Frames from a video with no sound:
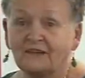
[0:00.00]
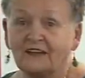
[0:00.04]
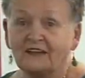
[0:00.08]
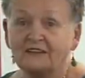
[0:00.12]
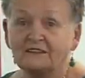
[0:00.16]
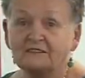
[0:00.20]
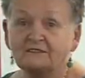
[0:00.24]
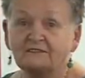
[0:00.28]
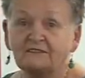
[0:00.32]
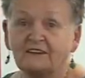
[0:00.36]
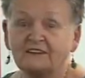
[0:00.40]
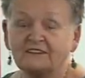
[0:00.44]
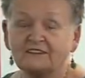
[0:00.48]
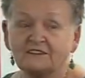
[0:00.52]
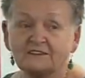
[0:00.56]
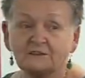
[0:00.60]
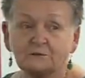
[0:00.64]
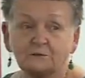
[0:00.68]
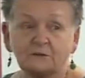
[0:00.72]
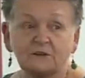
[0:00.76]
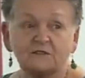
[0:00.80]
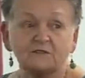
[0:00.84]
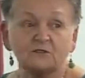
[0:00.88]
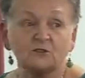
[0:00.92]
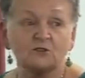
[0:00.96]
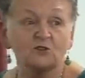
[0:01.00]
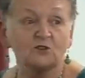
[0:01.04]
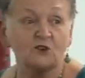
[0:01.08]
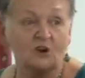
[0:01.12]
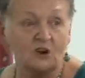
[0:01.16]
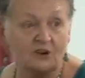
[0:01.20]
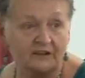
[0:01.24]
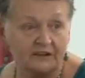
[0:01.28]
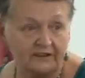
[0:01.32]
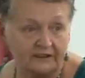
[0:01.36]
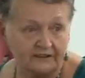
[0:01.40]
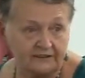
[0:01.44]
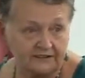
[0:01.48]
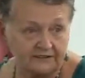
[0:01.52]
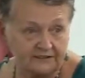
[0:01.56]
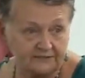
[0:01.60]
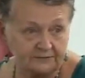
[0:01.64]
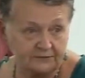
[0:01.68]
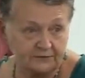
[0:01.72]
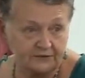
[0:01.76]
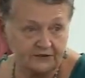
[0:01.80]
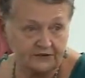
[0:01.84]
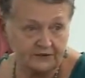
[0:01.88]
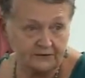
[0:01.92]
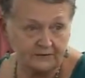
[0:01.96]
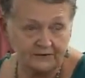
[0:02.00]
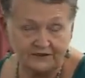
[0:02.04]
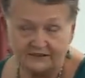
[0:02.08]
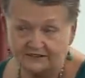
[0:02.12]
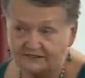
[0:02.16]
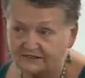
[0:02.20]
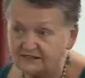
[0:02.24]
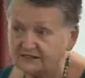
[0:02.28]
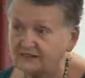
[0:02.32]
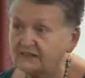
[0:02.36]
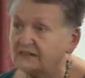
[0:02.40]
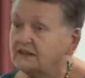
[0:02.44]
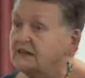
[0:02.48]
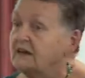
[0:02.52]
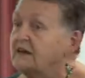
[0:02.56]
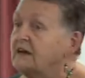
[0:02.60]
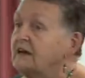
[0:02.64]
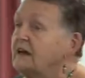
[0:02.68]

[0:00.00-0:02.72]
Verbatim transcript: And the fact that they're even trying is pretty amazing.